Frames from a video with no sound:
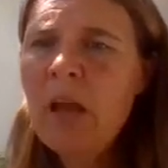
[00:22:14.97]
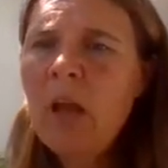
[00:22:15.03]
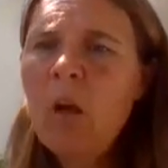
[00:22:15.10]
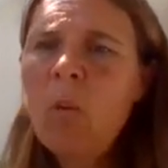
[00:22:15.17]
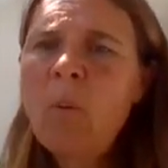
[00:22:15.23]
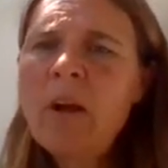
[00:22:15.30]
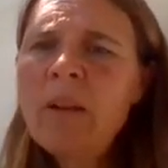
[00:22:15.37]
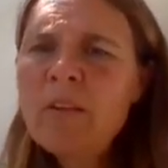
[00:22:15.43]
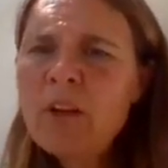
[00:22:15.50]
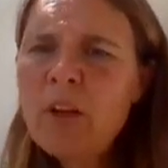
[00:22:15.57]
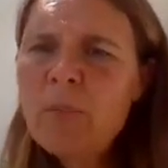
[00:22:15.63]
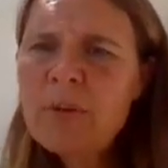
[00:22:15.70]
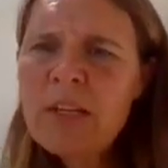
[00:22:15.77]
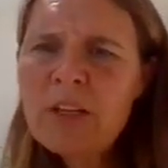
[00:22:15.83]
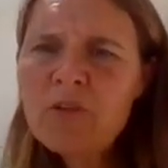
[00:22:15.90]
Will the new
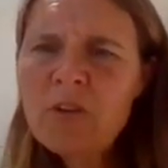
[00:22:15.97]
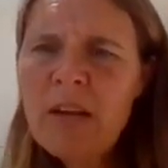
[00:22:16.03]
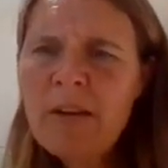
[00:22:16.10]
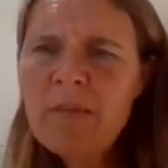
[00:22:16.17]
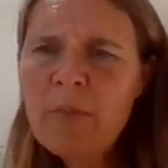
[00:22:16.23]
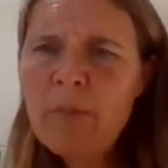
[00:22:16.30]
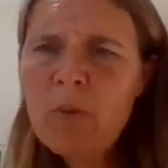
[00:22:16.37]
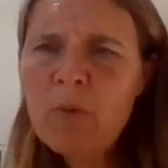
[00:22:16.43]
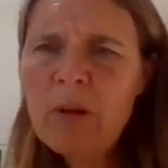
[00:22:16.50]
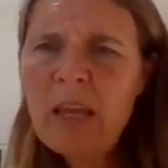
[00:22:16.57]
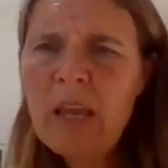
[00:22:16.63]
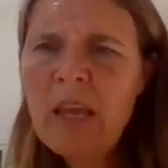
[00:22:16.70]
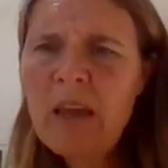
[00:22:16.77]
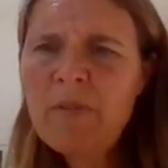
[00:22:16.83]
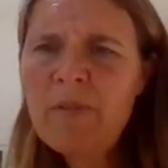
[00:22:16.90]
pedestrian area in
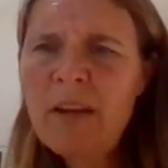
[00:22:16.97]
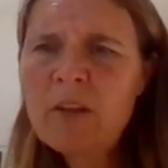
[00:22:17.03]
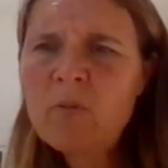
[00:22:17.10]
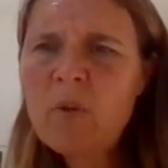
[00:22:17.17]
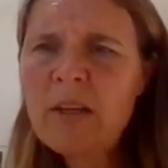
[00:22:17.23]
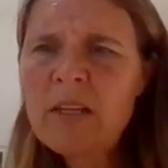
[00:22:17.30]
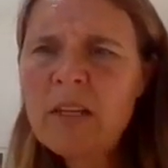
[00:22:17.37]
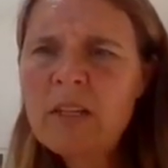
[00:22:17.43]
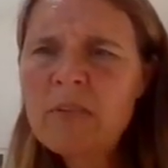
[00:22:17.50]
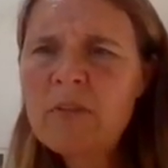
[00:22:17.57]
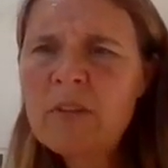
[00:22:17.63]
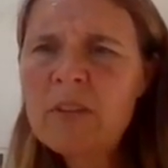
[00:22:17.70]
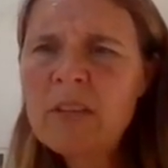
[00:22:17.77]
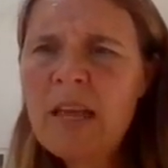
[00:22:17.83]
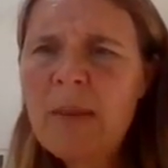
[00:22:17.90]
Porky affect weddings
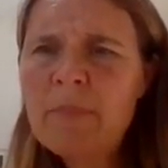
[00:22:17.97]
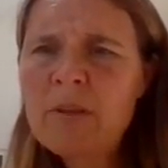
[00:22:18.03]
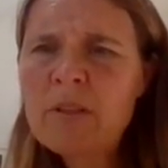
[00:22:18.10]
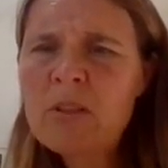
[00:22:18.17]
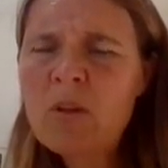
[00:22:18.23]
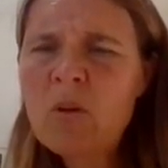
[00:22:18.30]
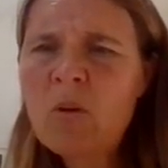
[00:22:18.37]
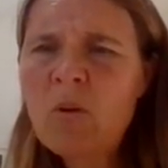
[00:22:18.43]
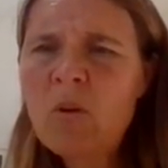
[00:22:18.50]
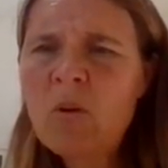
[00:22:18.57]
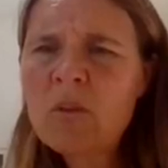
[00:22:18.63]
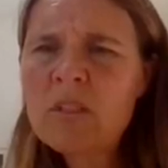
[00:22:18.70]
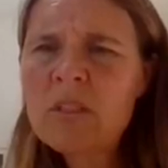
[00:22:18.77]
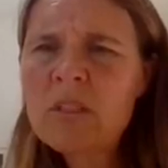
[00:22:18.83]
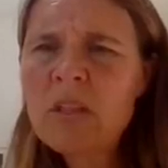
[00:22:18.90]
for Scaplan's
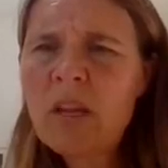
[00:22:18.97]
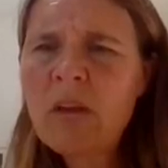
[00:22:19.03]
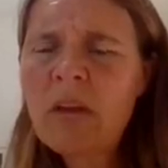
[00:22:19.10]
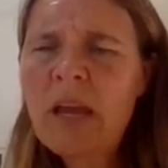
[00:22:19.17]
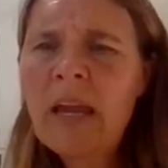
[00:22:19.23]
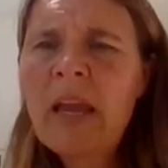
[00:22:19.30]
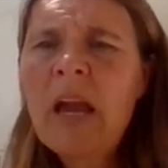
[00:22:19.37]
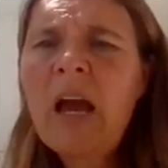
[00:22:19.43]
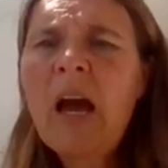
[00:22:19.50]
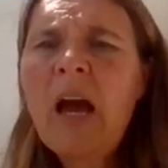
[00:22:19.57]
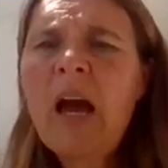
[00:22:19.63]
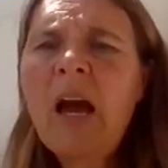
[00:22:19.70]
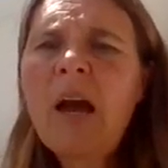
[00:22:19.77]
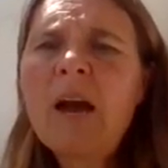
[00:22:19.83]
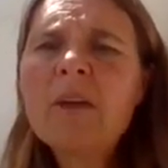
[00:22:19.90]
courts? Okay,
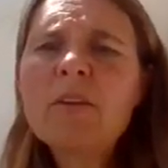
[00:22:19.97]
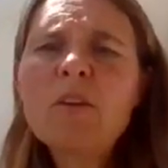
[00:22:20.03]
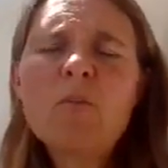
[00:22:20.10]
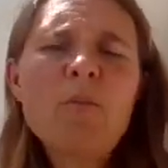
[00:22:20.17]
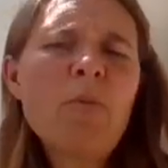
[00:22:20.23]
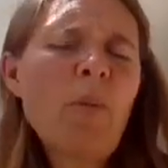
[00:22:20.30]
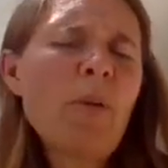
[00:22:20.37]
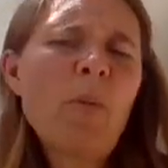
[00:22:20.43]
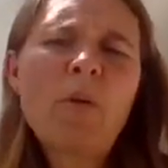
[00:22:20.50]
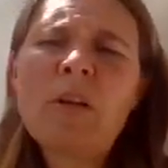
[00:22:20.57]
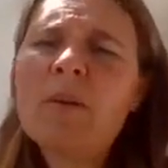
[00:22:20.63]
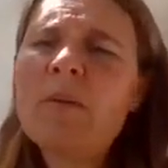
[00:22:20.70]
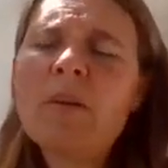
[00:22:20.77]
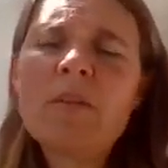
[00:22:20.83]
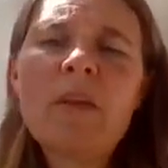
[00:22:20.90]
you probably want
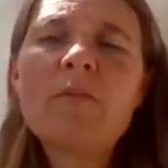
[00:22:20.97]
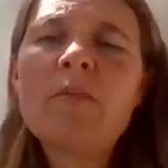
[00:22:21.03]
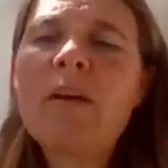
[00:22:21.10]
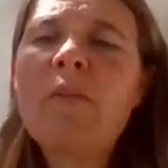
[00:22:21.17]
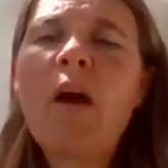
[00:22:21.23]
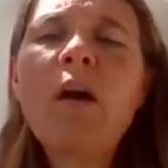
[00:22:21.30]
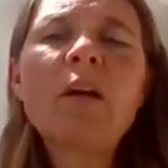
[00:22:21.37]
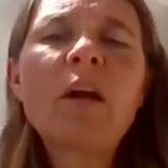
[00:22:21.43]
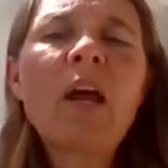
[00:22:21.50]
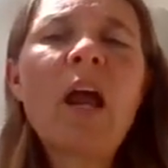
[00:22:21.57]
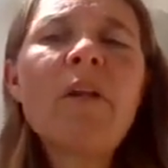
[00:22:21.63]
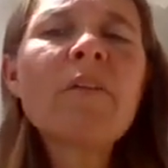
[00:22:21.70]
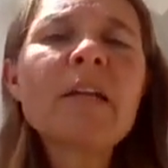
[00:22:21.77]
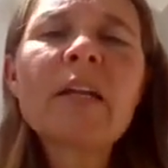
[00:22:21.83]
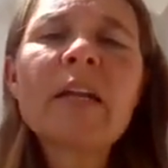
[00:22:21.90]
to, there are
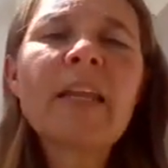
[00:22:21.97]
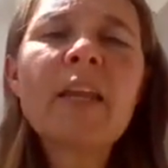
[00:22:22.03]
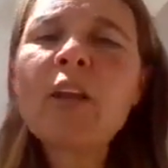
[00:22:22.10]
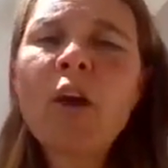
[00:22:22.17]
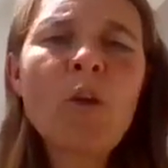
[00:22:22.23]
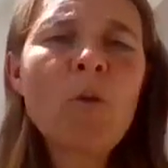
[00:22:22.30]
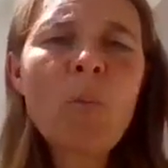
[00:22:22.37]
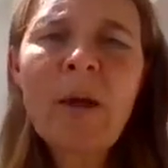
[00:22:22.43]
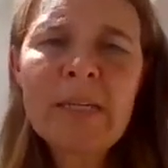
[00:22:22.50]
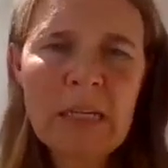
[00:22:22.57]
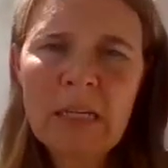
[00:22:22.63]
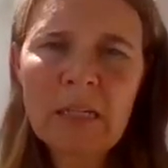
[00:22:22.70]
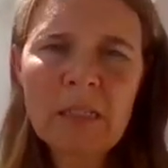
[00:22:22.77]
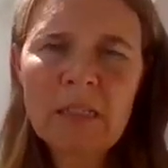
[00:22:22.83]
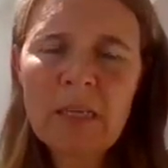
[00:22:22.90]
currently no
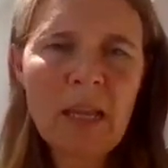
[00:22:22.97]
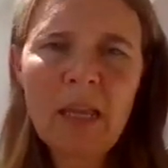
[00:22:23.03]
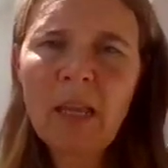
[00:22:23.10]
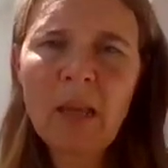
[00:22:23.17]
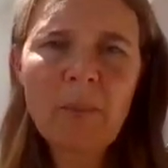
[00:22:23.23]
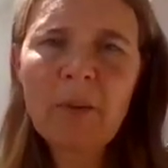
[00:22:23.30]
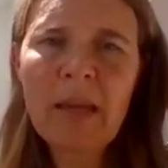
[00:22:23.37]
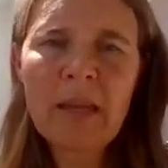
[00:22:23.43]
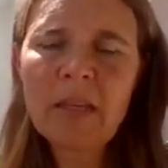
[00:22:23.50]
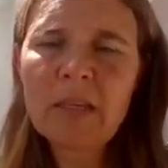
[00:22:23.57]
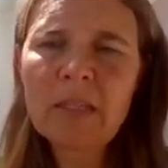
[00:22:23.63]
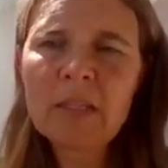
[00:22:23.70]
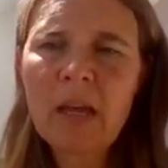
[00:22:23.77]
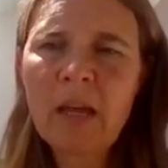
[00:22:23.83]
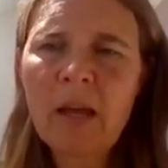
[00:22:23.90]
weddings taking
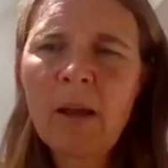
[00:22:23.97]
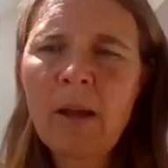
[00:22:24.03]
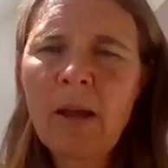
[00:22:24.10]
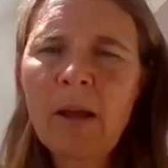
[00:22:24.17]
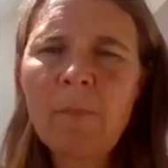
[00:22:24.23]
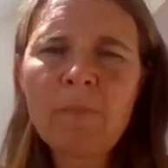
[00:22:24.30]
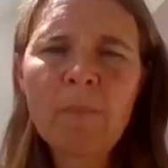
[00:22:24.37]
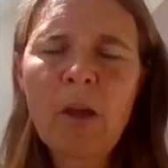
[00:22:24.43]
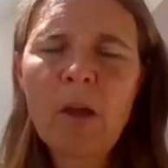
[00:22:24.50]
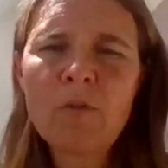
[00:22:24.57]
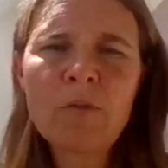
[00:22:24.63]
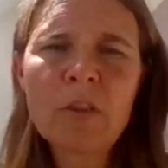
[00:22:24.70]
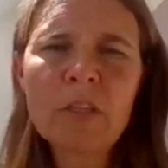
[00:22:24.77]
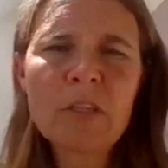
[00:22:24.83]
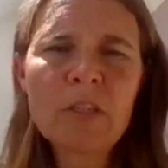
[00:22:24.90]
place
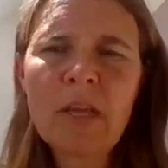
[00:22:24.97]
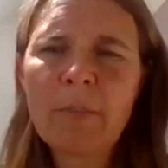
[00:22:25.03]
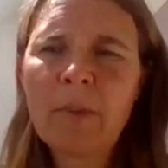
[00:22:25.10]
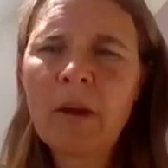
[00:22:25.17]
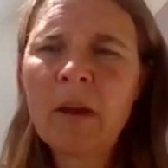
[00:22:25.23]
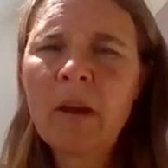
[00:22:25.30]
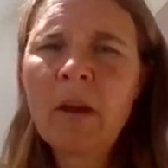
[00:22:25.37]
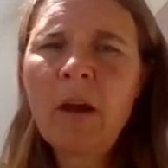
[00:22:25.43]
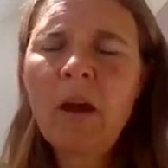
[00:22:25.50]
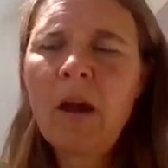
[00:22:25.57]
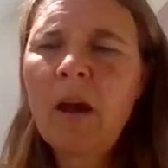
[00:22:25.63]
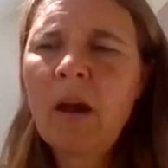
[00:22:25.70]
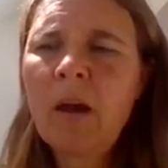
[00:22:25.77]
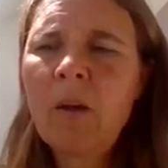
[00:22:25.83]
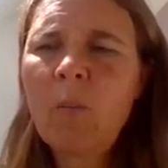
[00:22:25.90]
over the summer
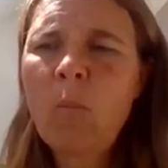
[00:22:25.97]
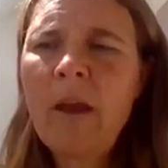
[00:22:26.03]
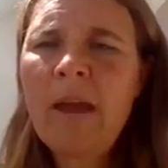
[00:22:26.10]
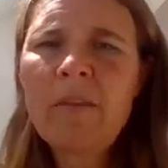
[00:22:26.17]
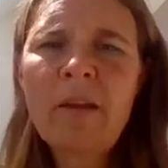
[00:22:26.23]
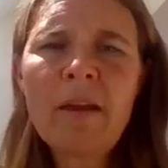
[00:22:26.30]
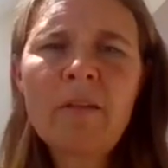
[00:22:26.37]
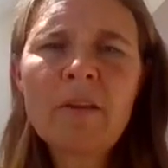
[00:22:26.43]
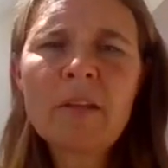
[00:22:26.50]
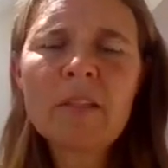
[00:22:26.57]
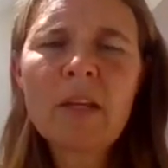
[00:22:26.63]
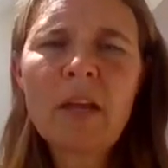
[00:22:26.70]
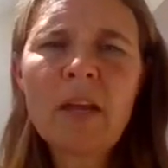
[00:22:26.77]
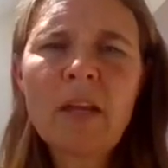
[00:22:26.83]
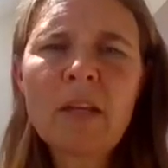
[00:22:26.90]
where there is
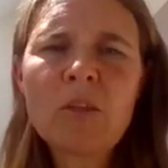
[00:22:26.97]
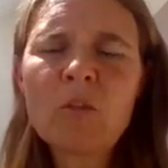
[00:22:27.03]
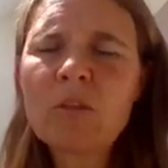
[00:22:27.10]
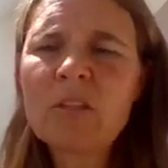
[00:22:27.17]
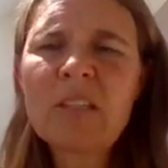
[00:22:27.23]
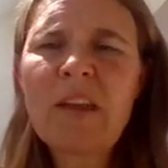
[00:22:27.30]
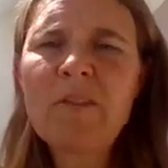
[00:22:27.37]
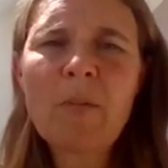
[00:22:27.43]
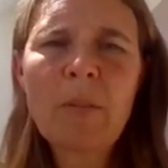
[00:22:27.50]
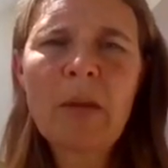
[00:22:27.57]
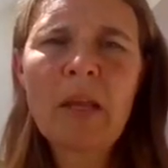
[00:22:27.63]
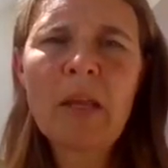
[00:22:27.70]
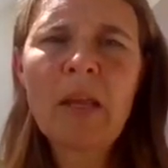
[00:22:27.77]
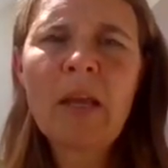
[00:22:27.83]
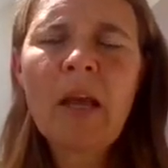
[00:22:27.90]
any sort of
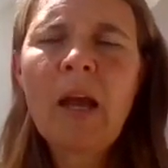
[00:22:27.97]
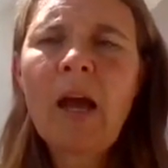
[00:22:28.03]
ceremony.